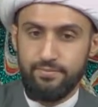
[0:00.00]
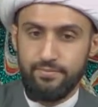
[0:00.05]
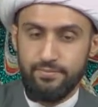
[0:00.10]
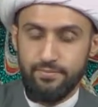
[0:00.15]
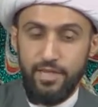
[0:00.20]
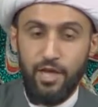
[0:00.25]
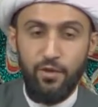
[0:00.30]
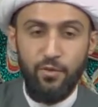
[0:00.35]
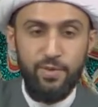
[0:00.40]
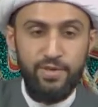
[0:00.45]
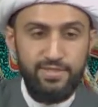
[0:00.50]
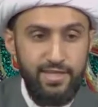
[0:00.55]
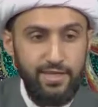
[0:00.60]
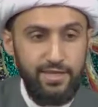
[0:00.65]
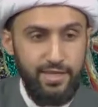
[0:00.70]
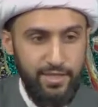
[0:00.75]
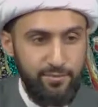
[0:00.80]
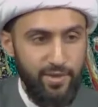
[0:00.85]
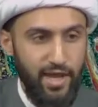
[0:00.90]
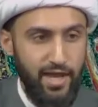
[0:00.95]
Now when we
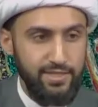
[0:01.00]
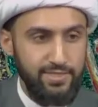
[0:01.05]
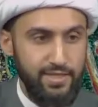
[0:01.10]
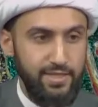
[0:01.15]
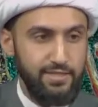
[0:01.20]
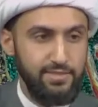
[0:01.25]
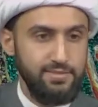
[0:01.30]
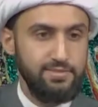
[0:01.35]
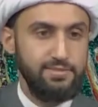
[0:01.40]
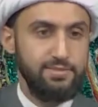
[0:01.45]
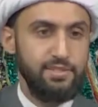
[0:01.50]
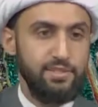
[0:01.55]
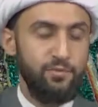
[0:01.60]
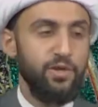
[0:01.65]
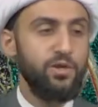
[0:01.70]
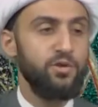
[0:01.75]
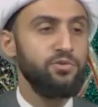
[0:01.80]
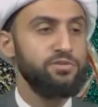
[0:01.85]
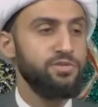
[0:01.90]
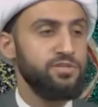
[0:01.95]
say ibadah,
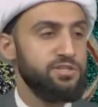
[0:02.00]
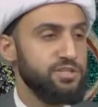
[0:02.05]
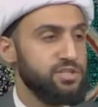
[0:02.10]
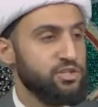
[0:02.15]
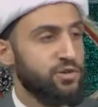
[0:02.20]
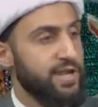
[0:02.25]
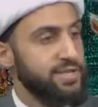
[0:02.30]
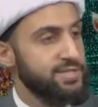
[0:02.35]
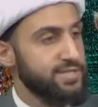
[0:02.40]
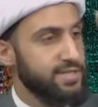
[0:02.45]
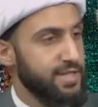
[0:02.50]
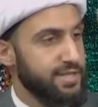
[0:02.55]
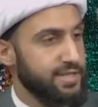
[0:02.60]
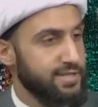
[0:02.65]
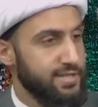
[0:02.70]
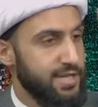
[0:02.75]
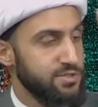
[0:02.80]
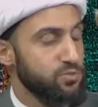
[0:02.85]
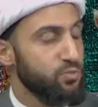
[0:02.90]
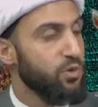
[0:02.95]
we usually just translate
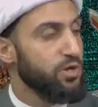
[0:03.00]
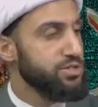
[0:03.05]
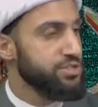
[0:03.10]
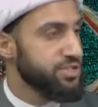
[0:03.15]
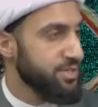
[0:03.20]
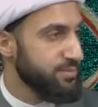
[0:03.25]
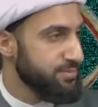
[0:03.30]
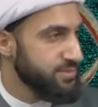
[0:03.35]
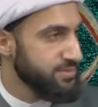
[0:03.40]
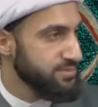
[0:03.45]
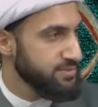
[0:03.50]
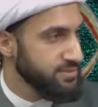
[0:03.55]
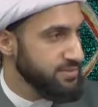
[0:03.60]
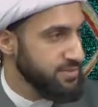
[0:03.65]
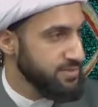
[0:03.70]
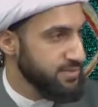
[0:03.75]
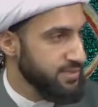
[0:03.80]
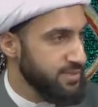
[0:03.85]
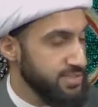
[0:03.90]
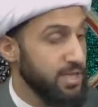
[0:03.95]
it as worship,
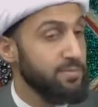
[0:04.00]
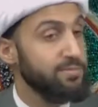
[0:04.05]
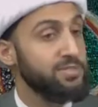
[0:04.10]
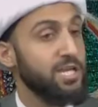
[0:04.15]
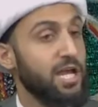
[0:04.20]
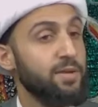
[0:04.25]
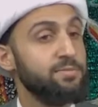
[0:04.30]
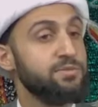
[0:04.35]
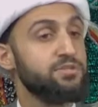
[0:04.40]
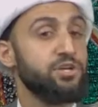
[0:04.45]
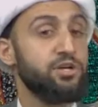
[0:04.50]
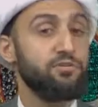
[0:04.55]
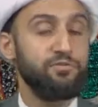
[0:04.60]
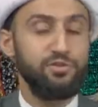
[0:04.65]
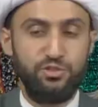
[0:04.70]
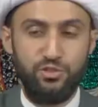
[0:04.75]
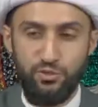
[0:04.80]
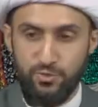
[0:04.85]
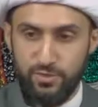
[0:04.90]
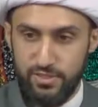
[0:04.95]
sometimes
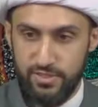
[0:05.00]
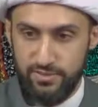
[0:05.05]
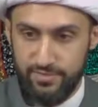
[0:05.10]
servitude.